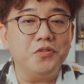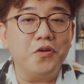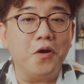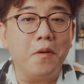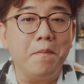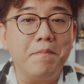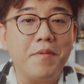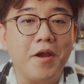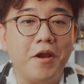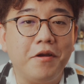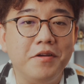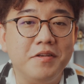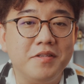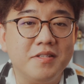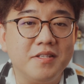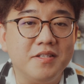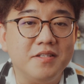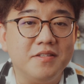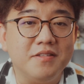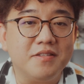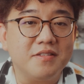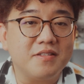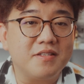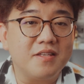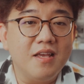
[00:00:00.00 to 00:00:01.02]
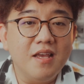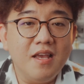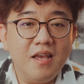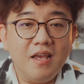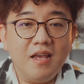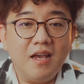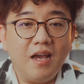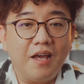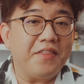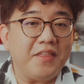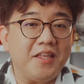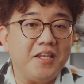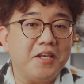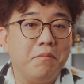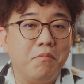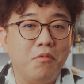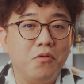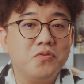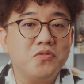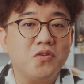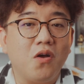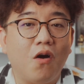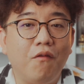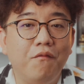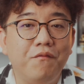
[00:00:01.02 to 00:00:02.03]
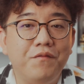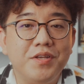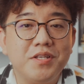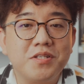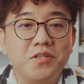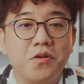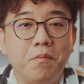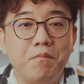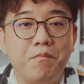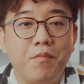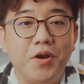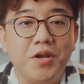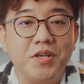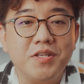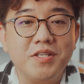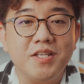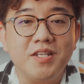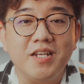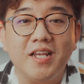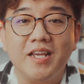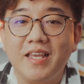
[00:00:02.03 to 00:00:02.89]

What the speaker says: comparisons. I think the most obvious comparison